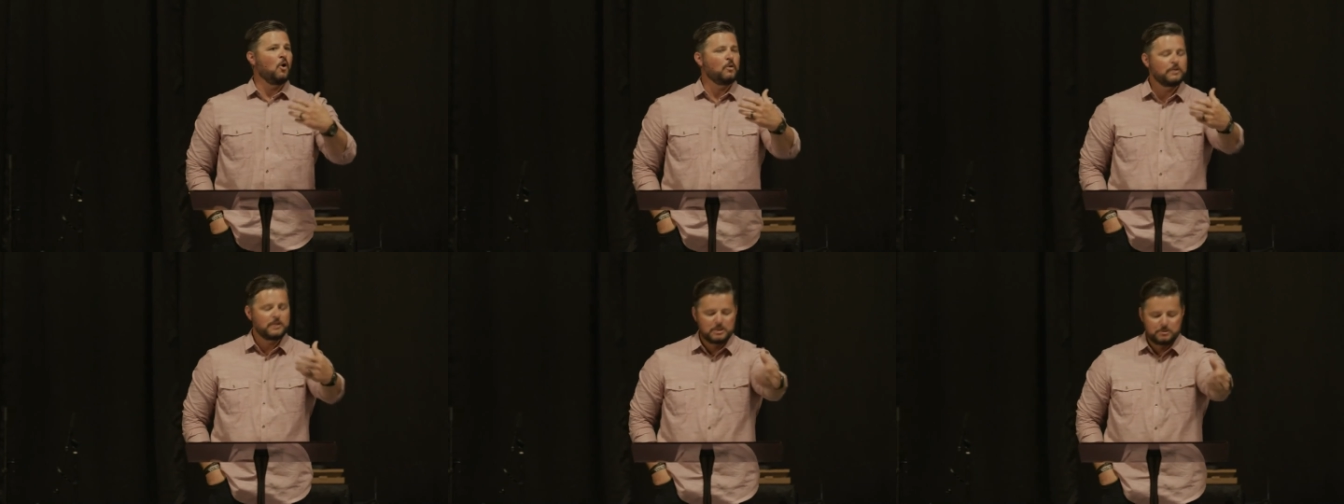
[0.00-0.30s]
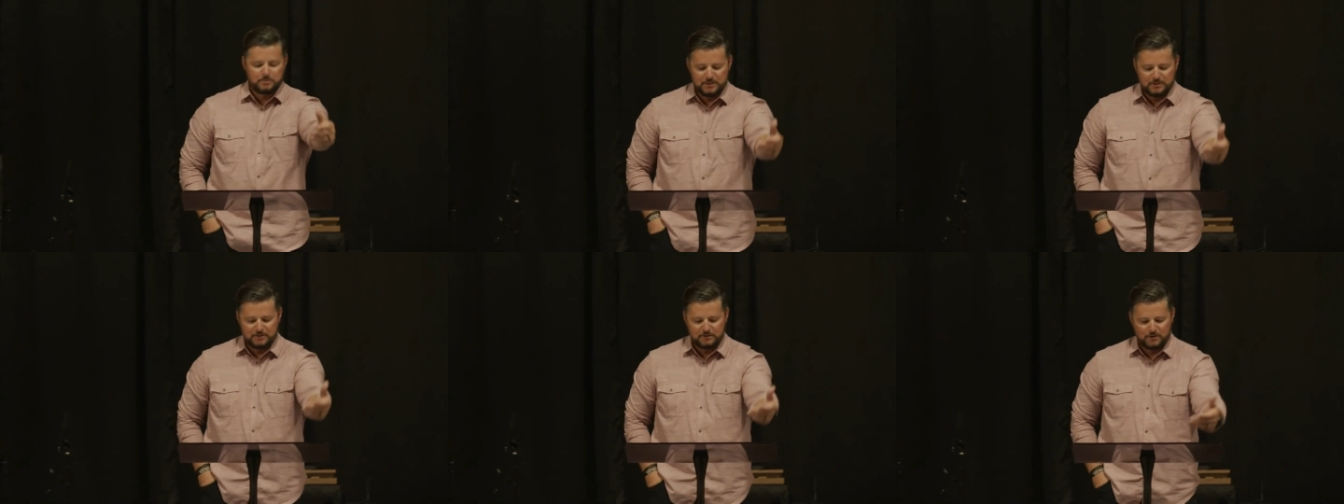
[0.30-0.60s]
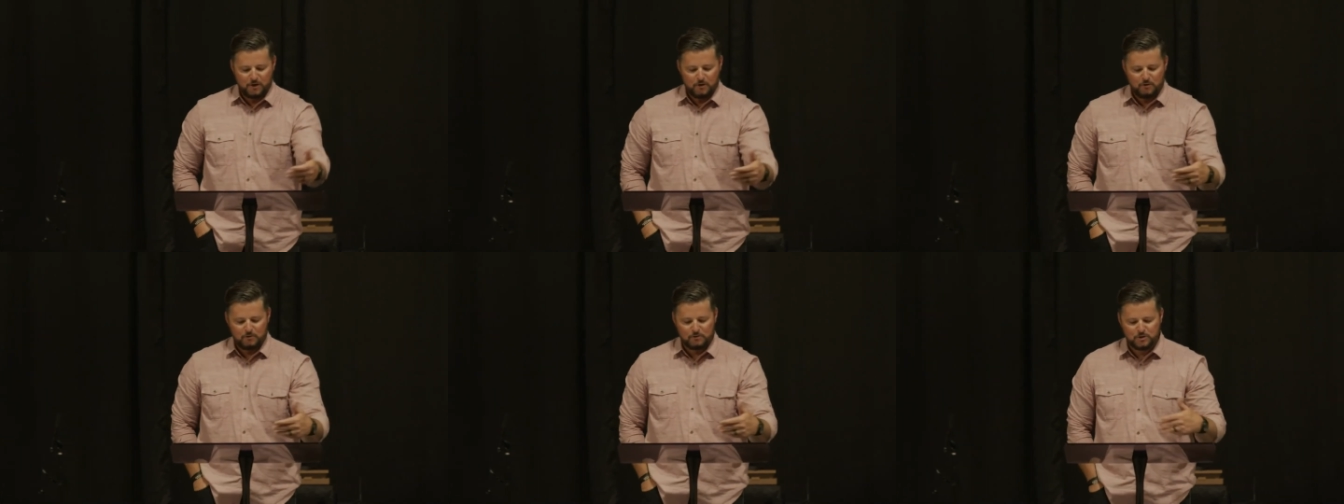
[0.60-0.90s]
the Holy Spirit to
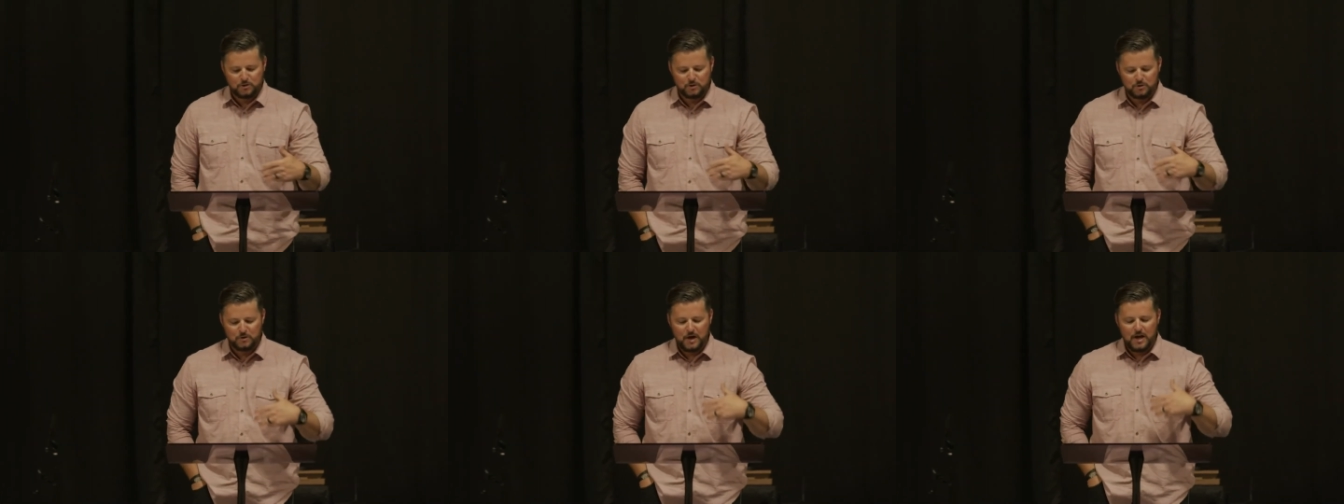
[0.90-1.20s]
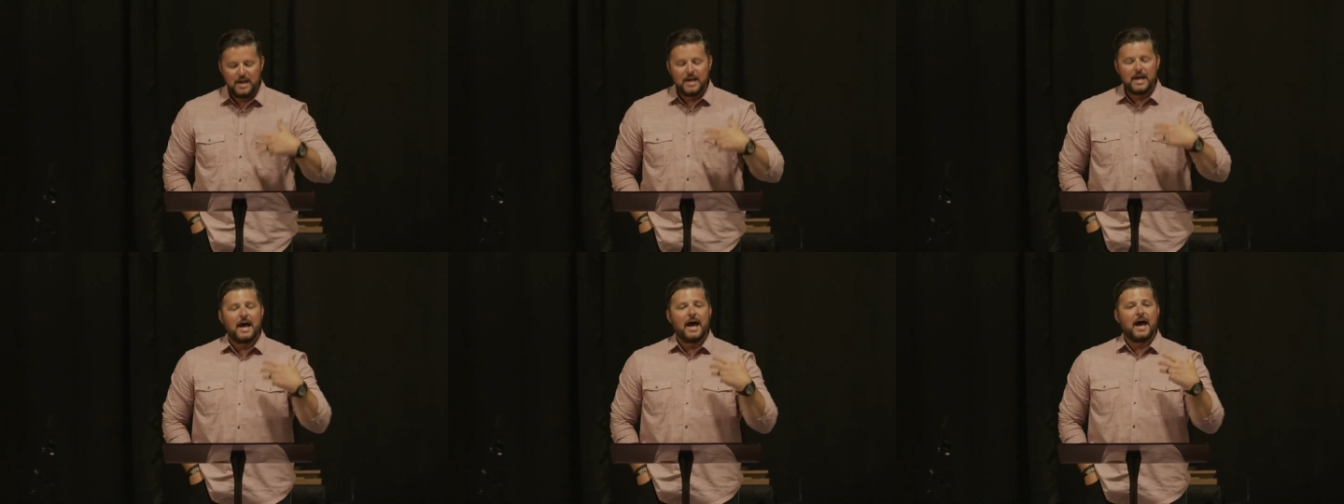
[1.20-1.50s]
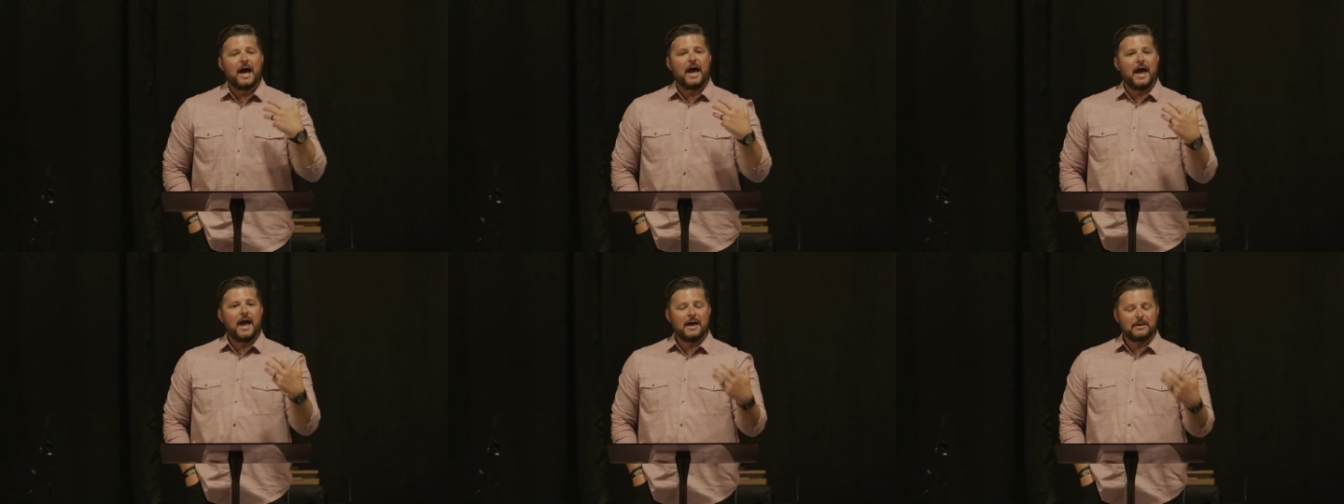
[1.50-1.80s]
those who
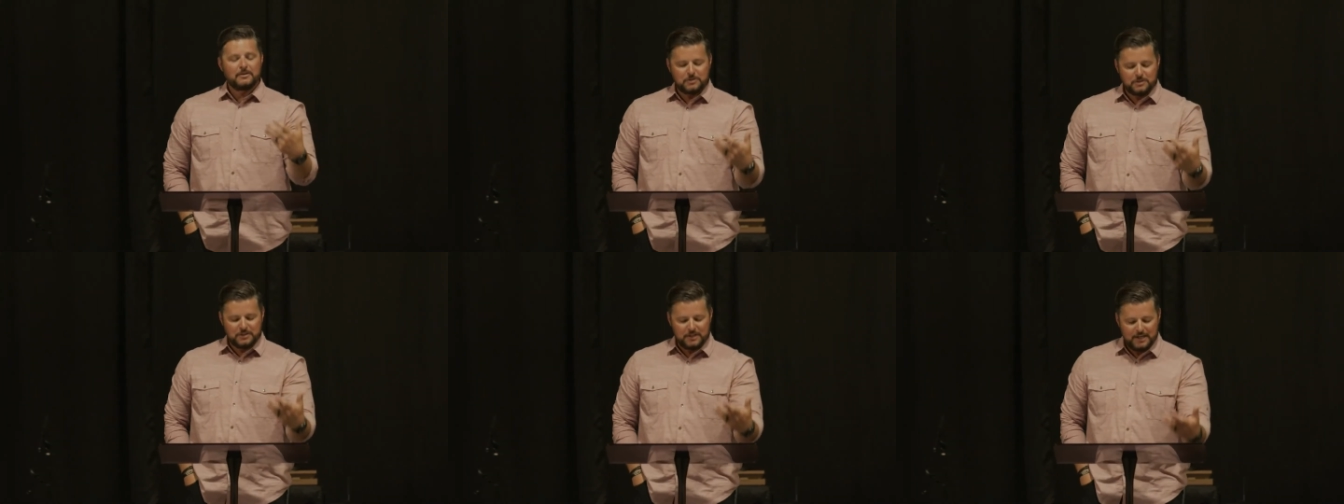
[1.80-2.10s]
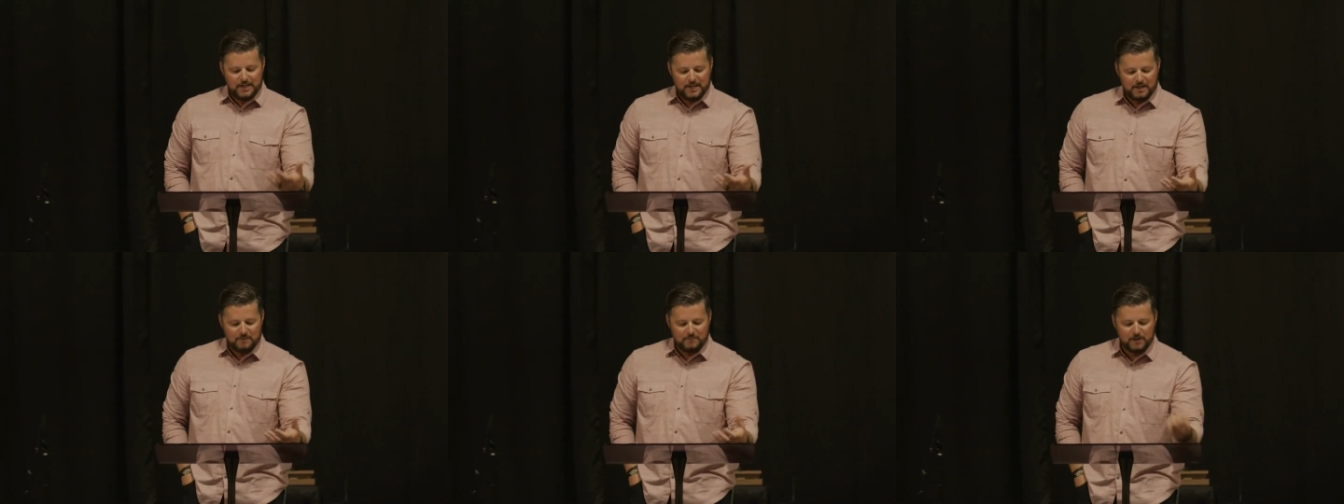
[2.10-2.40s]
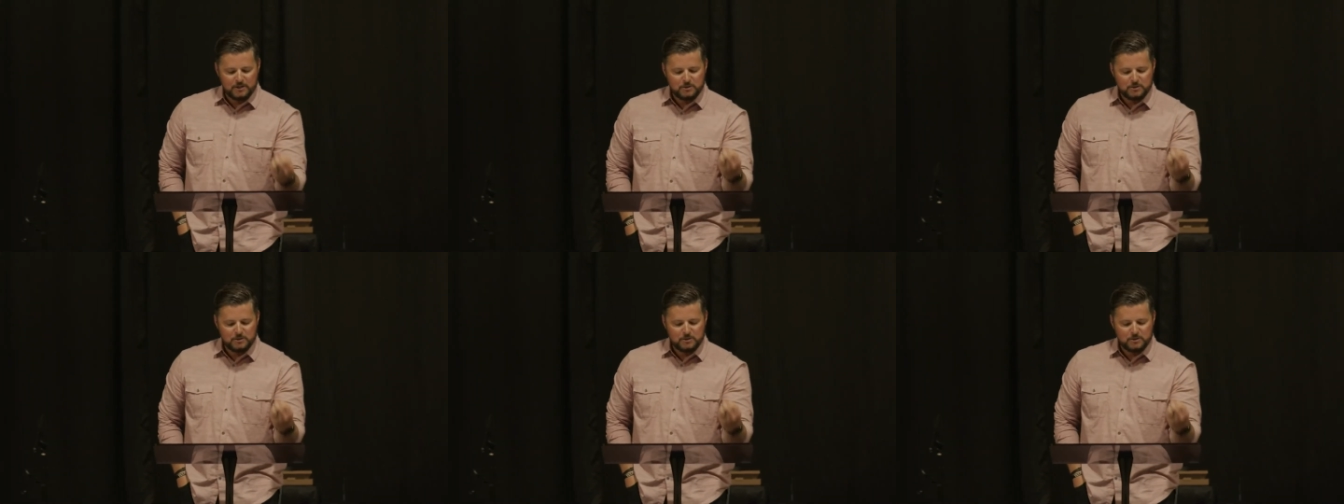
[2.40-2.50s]
ask Him?